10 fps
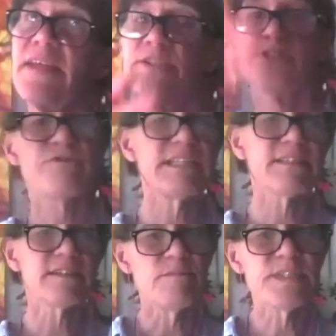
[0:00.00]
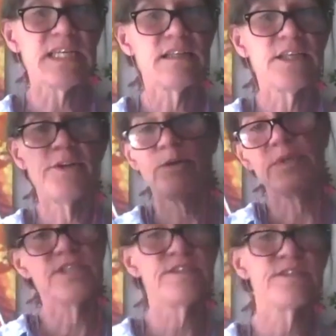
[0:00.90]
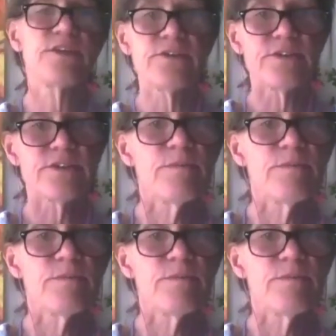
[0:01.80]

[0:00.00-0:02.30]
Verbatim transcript: stress comes in, you know, which is good.